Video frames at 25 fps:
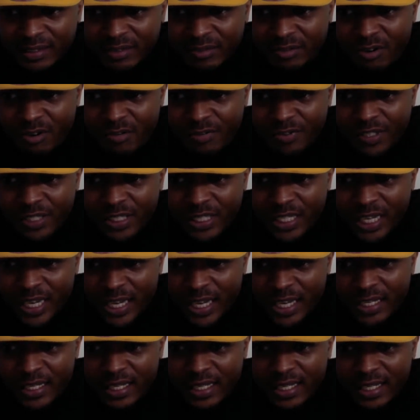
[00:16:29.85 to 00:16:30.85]
4th and
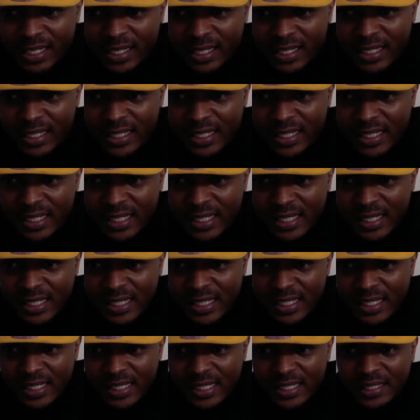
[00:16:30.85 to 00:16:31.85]
10.
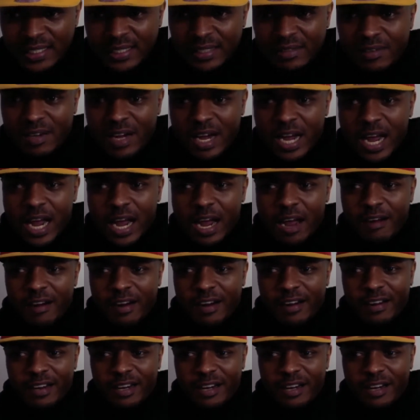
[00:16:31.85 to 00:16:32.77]
Wow, here he